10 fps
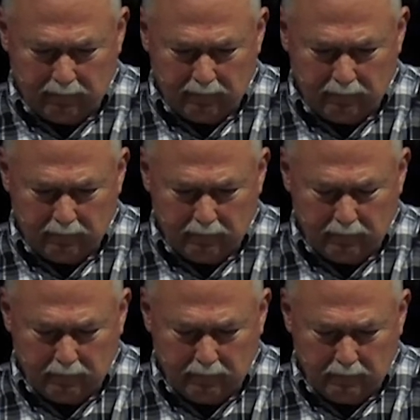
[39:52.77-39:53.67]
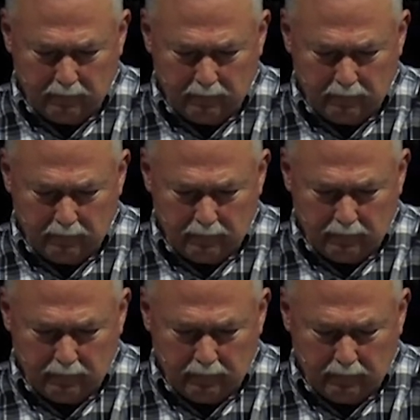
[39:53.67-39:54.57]

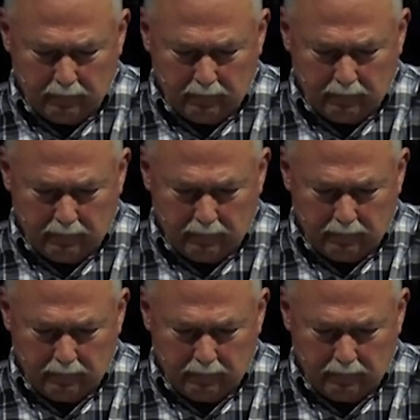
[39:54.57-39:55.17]
(silence)